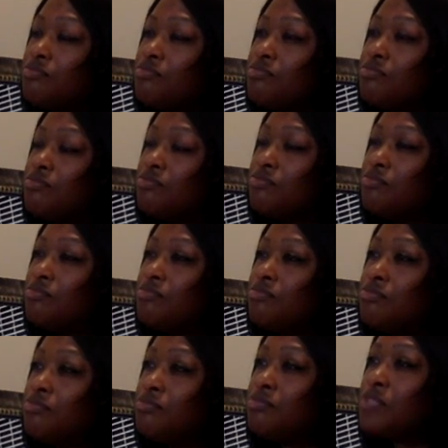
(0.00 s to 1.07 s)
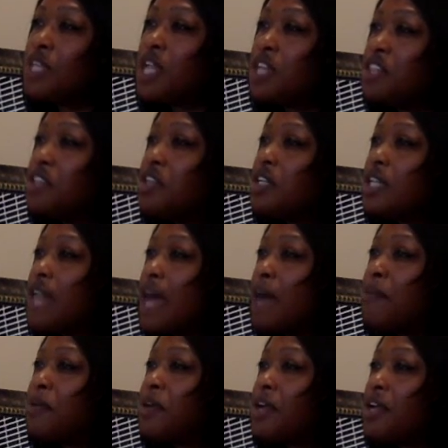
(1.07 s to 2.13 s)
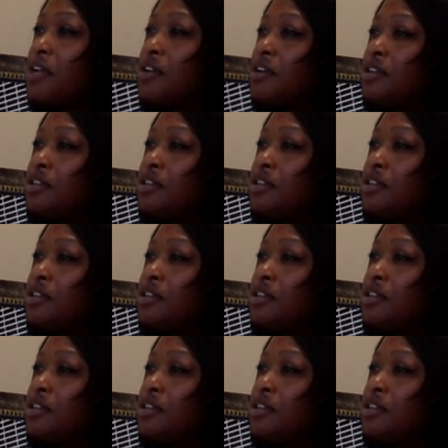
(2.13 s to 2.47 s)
Mm-hmm. Can you elaborate